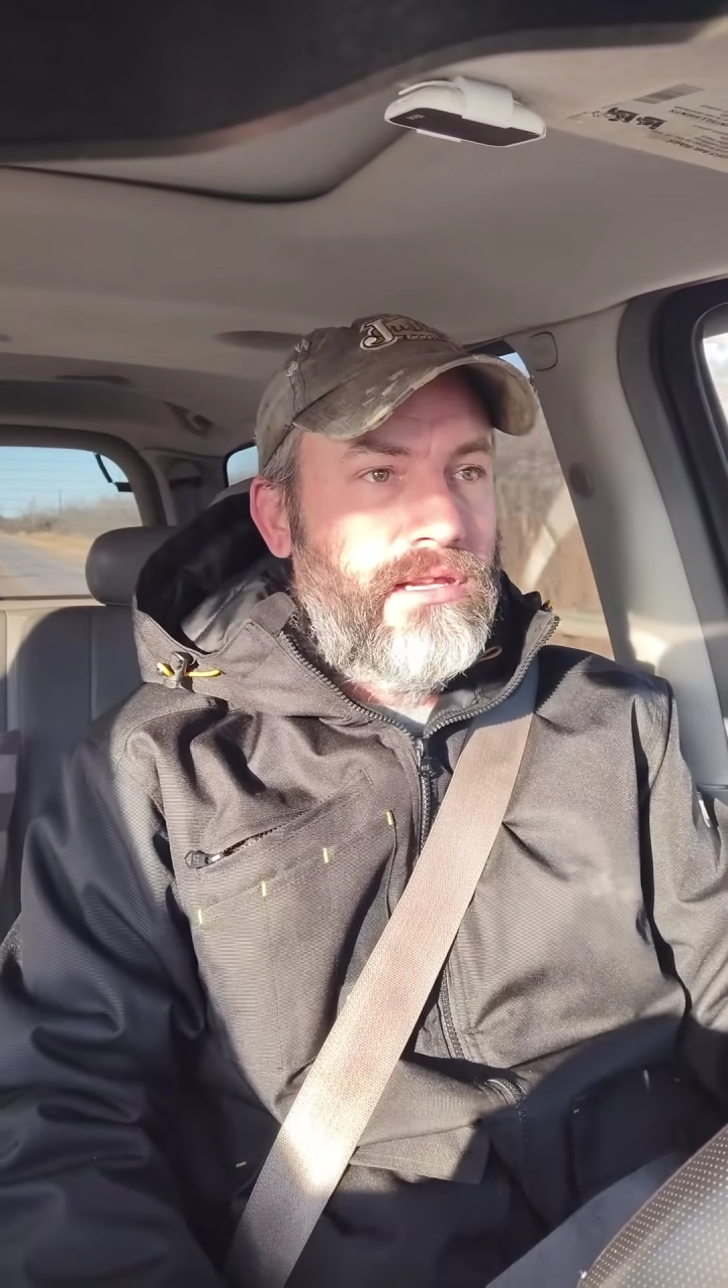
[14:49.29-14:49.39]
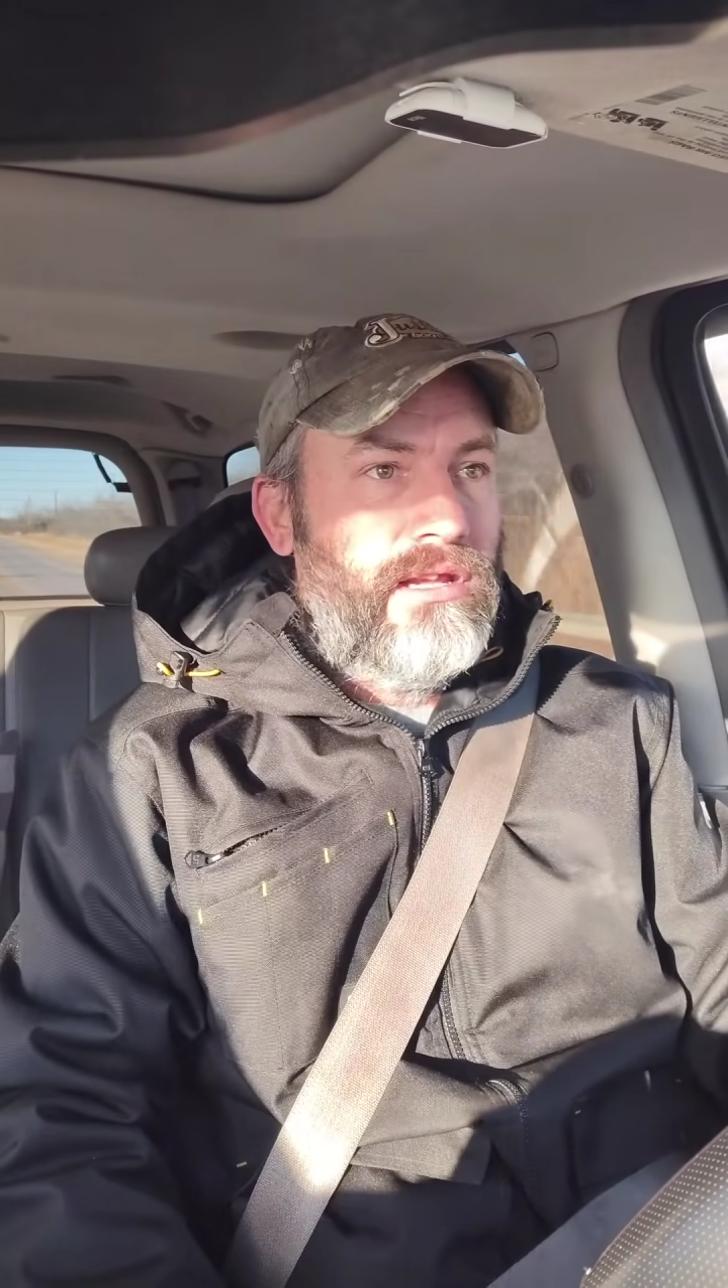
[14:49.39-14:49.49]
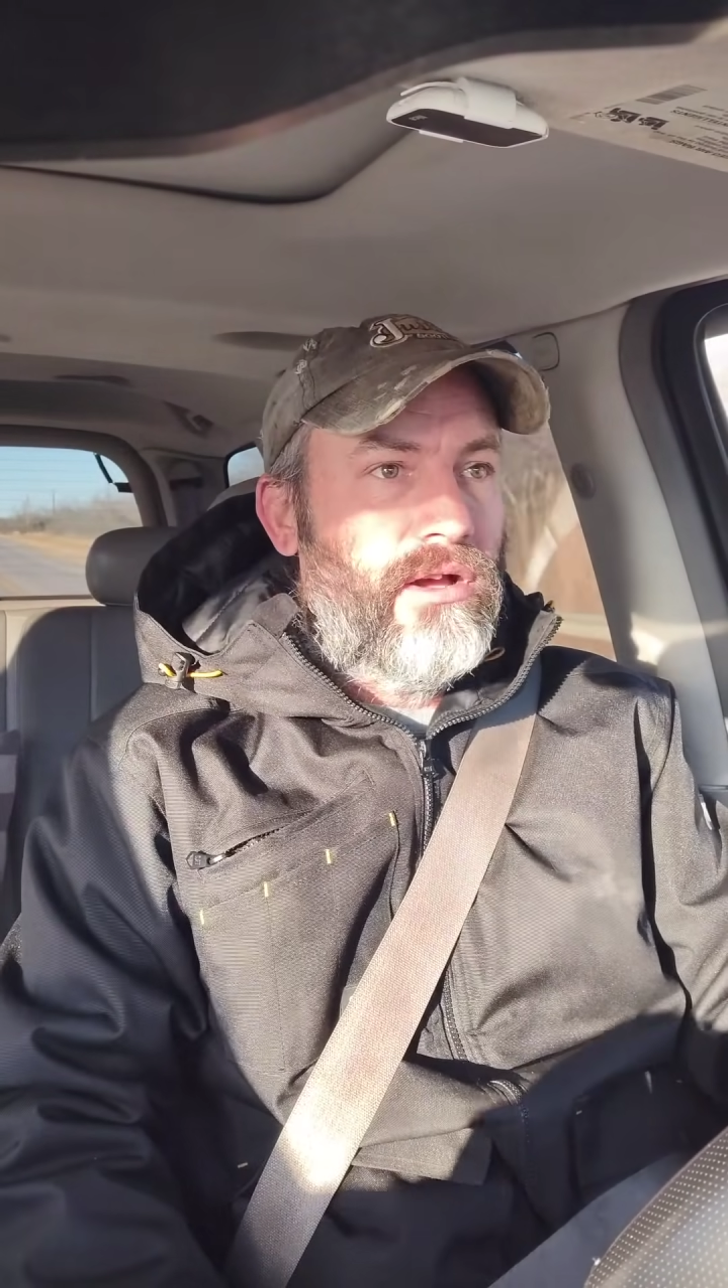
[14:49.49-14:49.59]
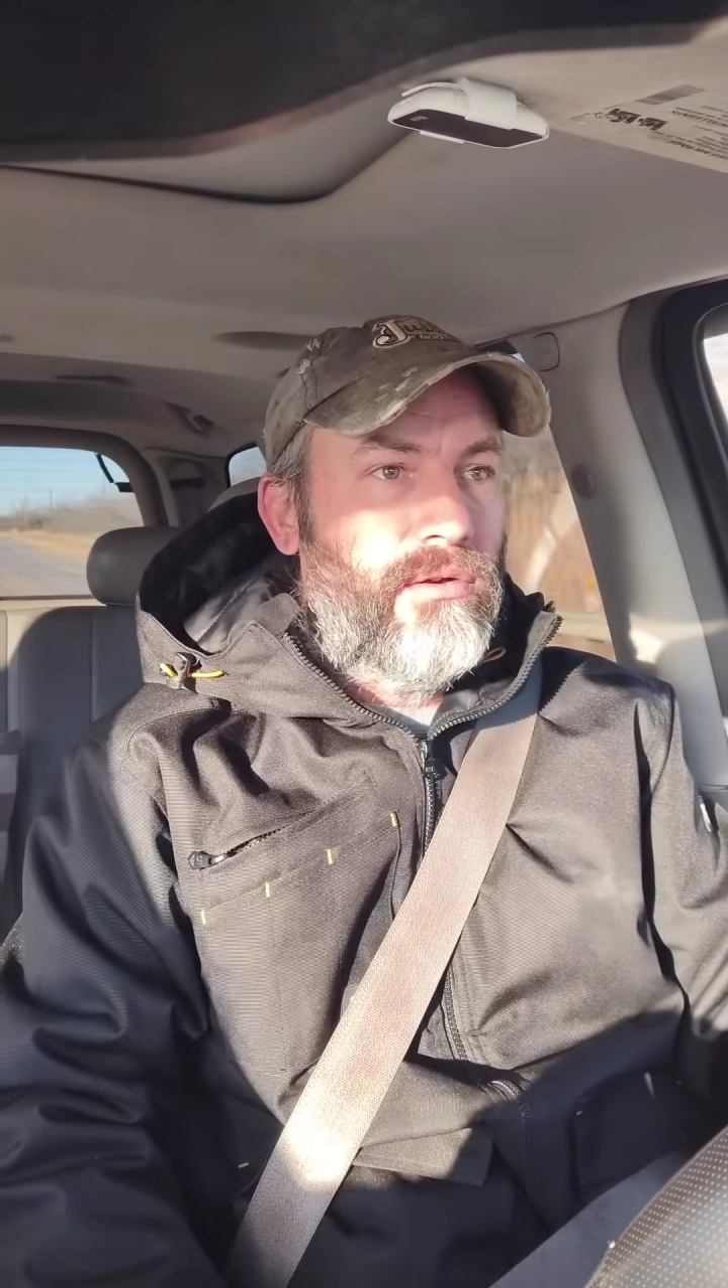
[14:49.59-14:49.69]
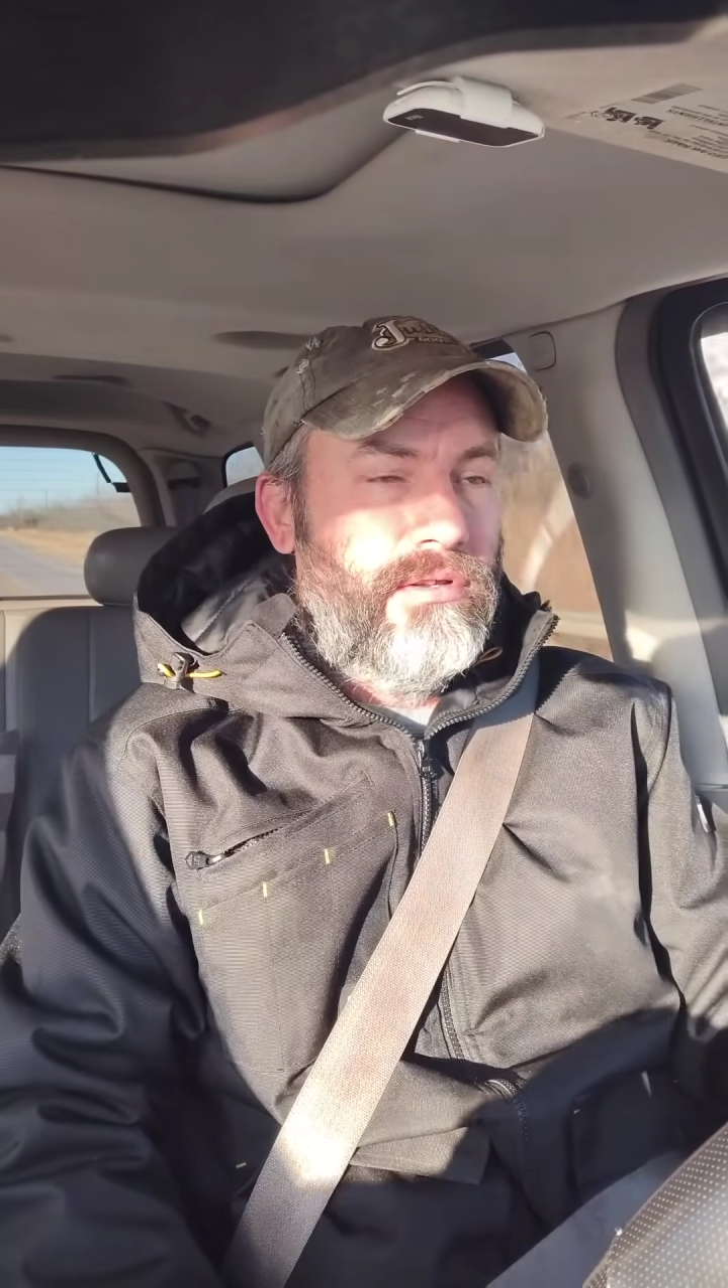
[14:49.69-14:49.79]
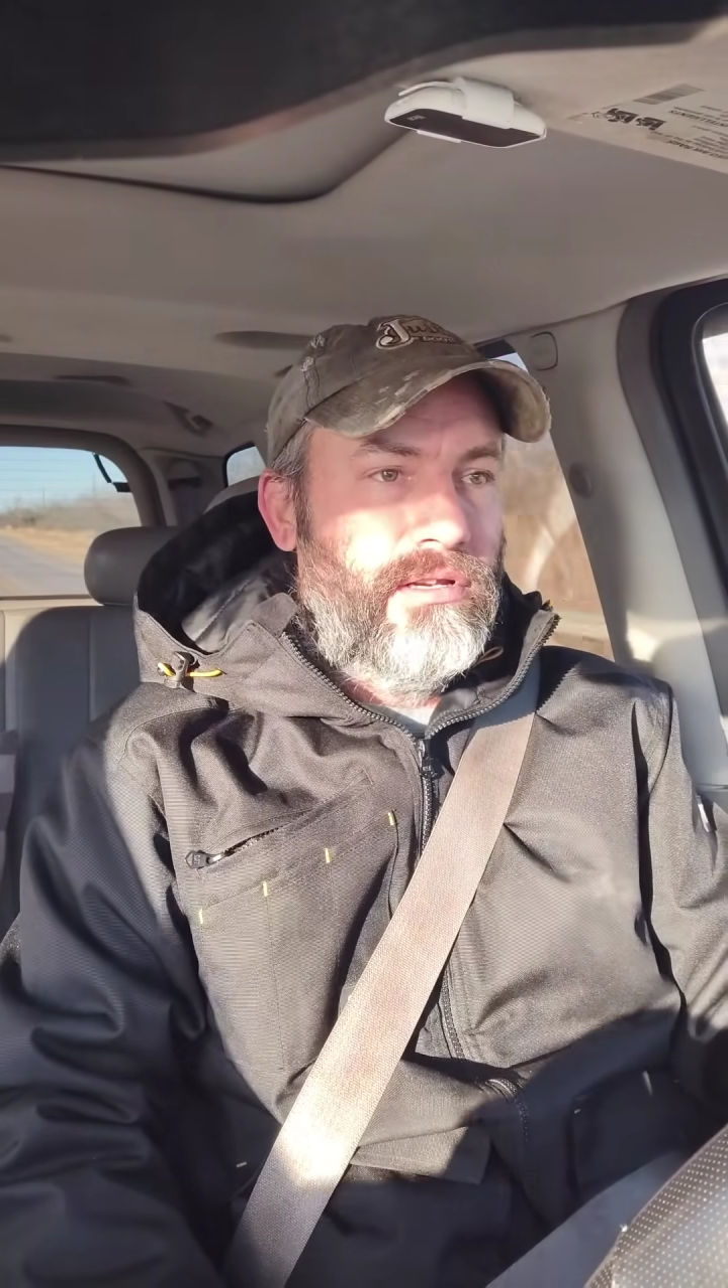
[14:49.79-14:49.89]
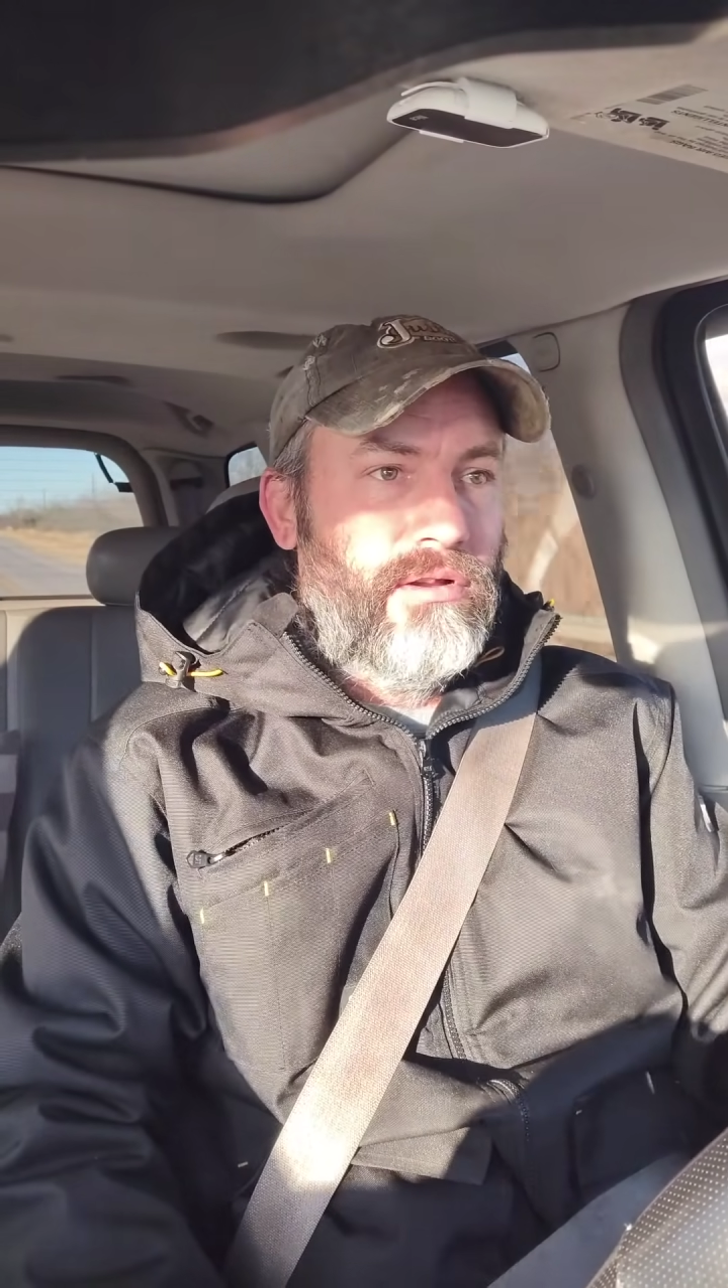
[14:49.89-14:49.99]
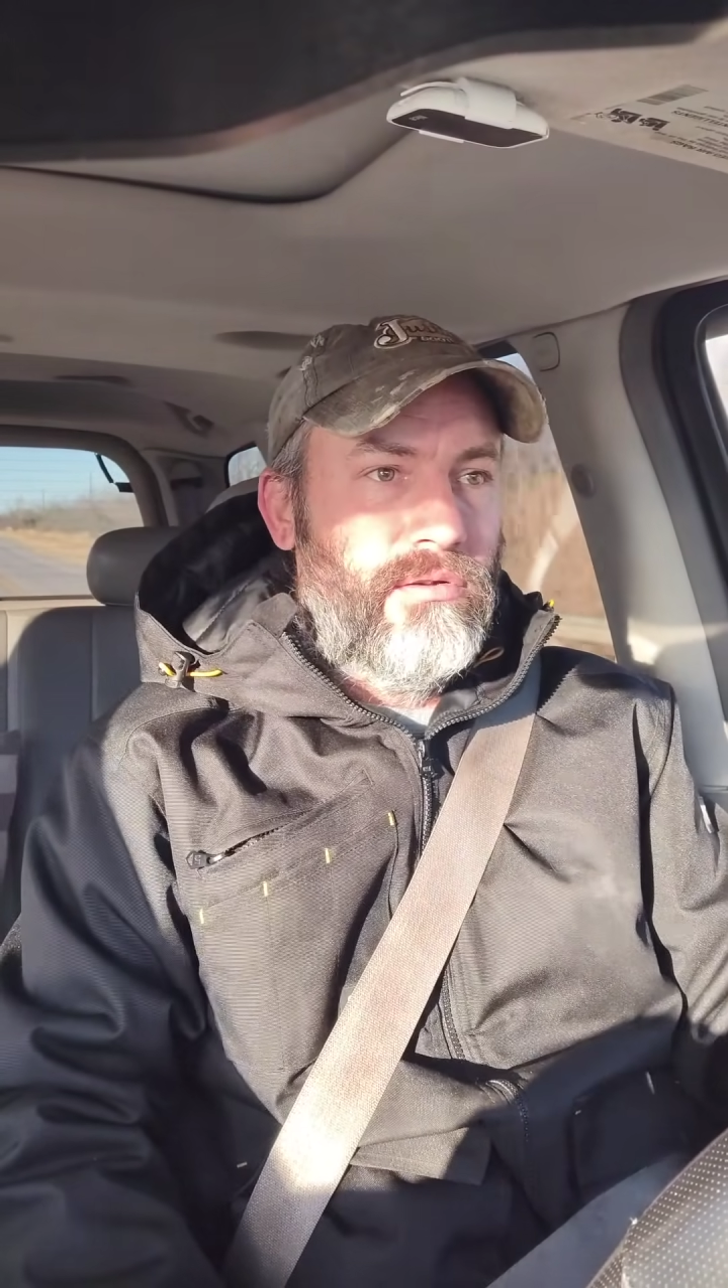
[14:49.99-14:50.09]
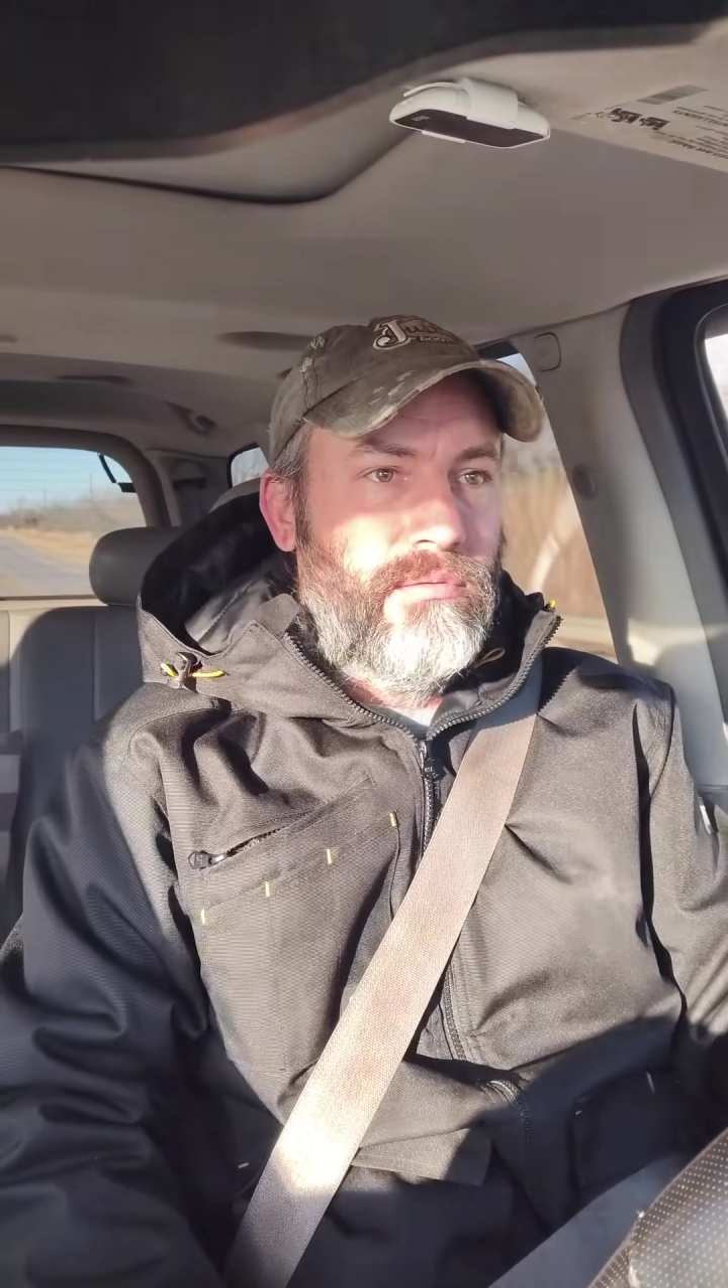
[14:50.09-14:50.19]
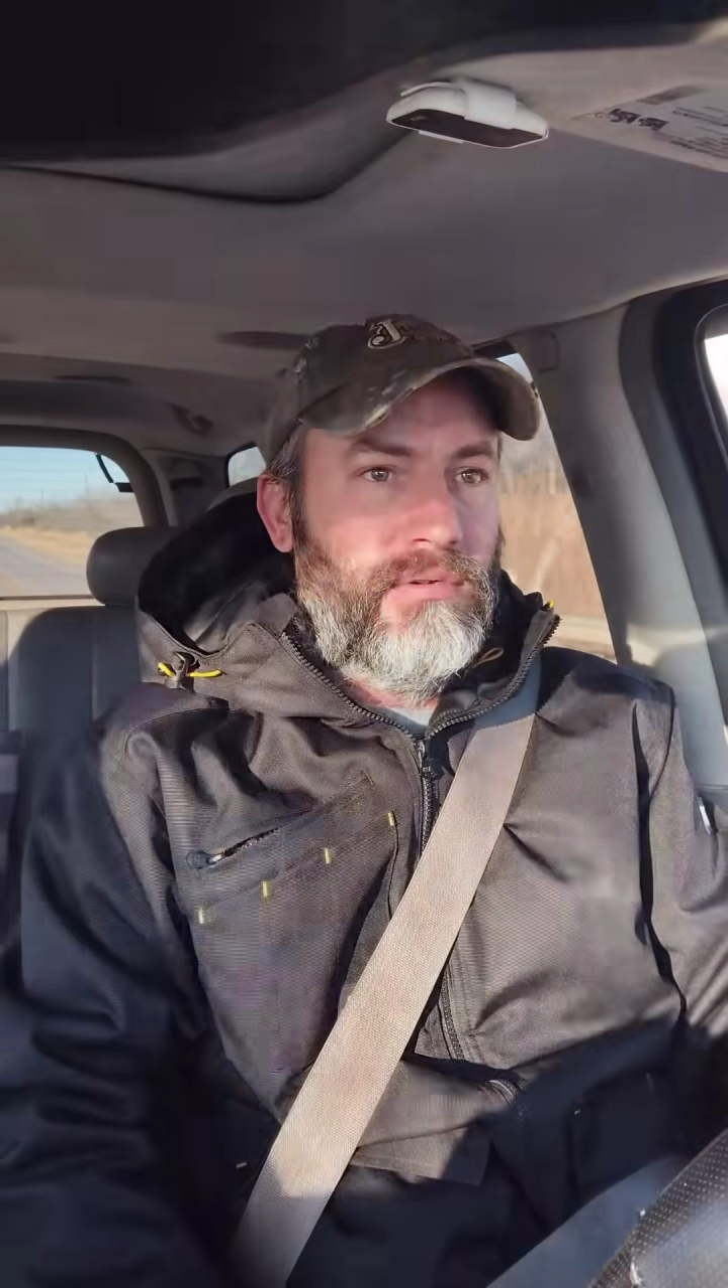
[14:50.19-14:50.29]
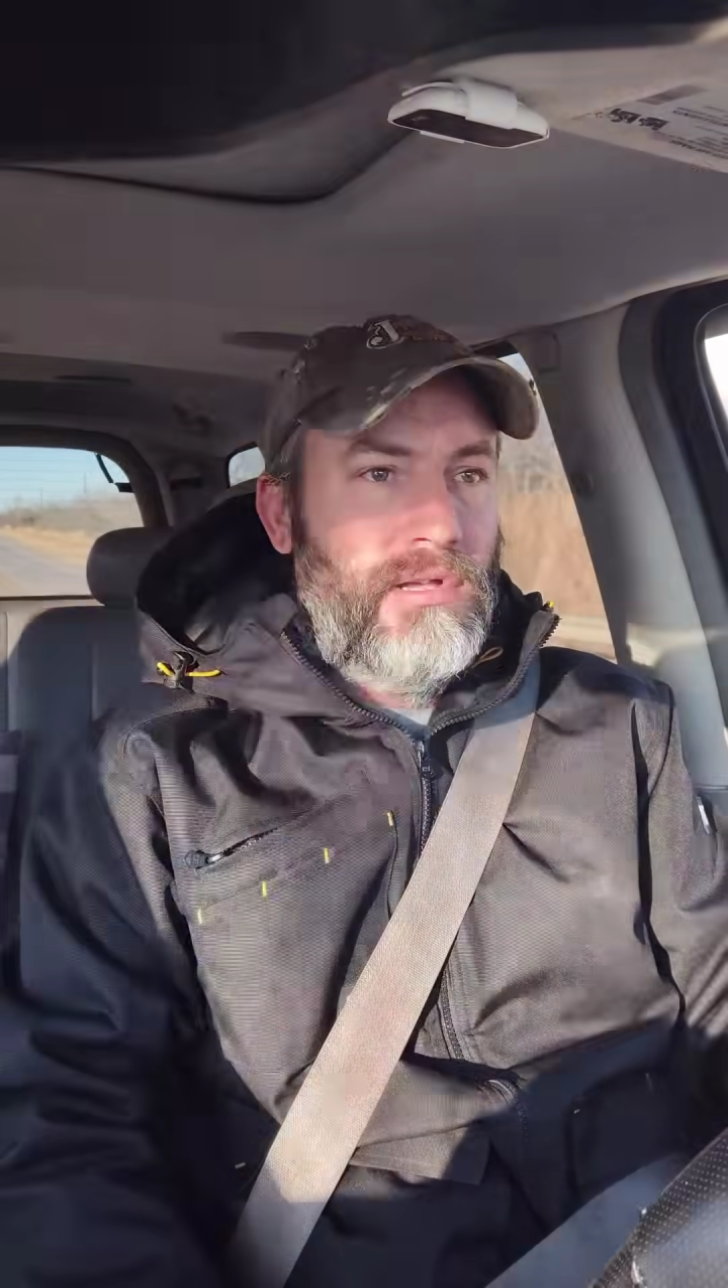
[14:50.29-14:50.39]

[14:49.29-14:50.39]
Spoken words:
you go. You know,